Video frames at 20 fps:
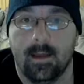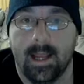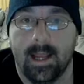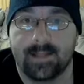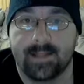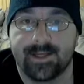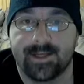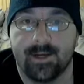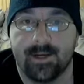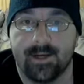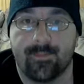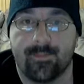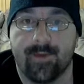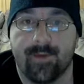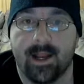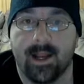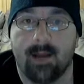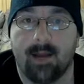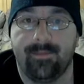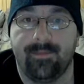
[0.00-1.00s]
it's going to
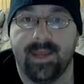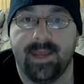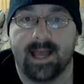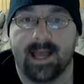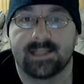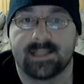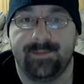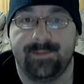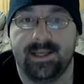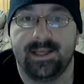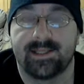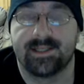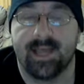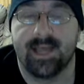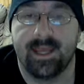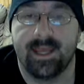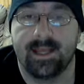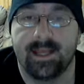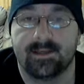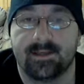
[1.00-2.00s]
bring up the
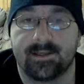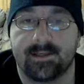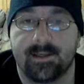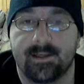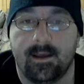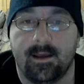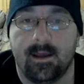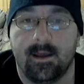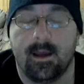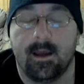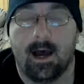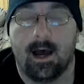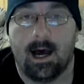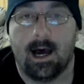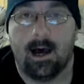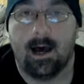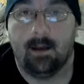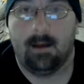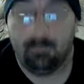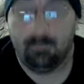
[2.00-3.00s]
SBSettings
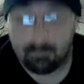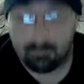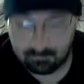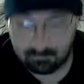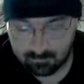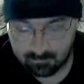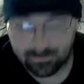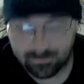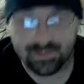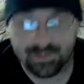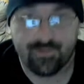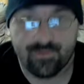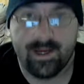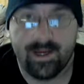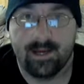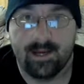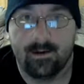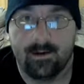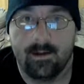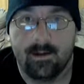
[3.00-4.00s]

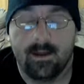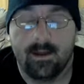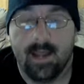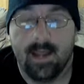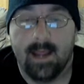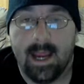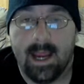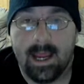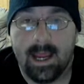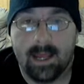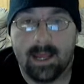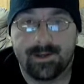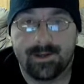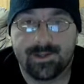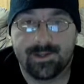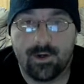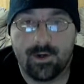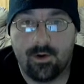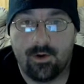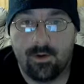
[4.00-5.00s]
screen. And
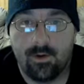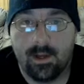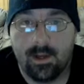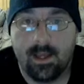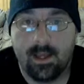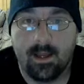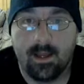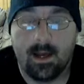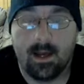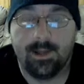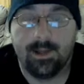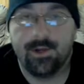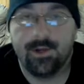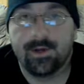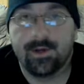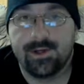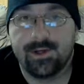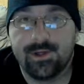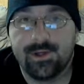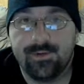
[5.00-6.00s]
so you
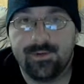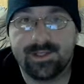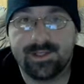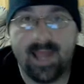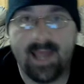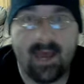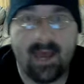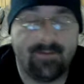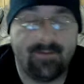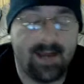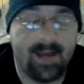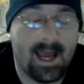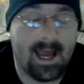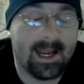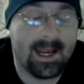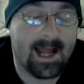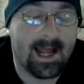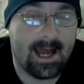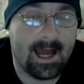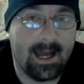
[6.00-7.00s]
can choose to have an
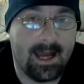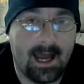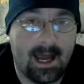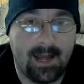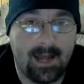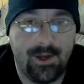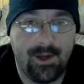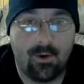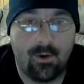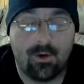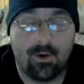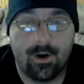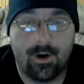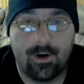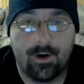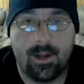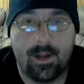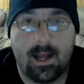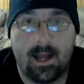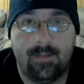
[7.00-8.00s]
icon
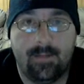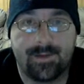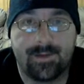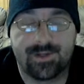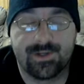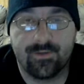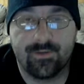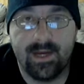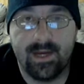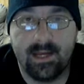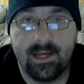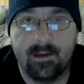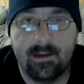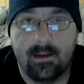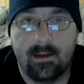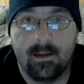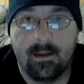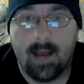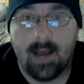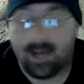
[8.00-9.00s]
on the screen
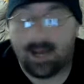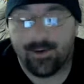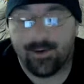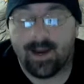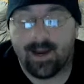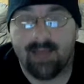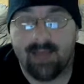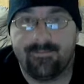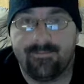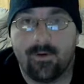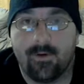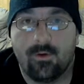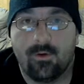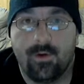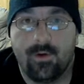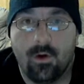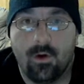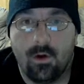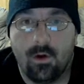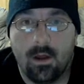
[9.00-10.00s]
on your
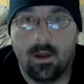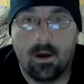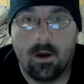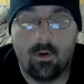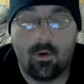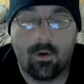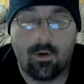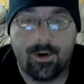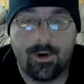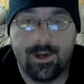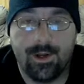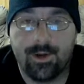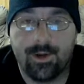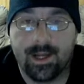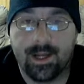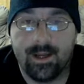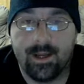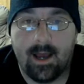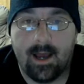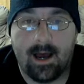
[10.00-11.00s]
iPhone, or you
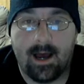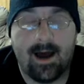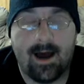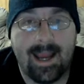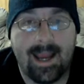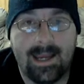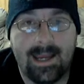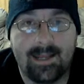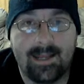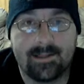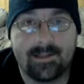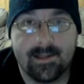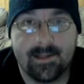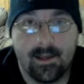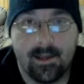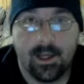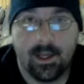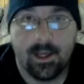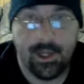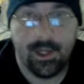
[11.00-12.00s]
can hide it
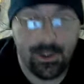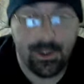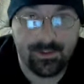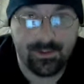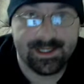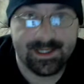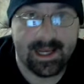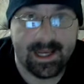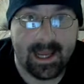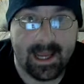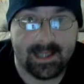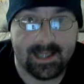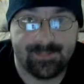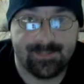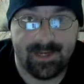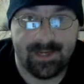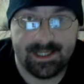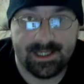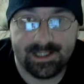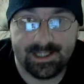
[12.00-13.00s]
using
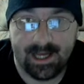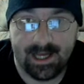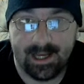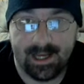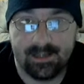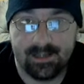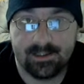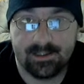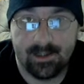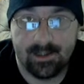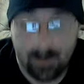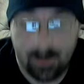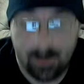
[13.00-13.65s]
SBSettings.